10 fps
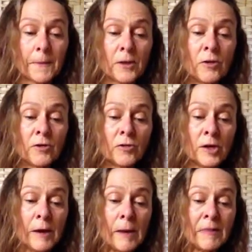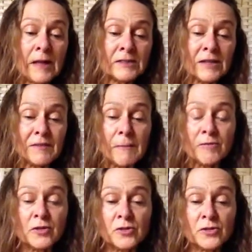you can look that stuff up
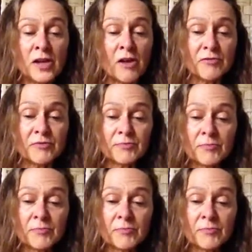for yourself.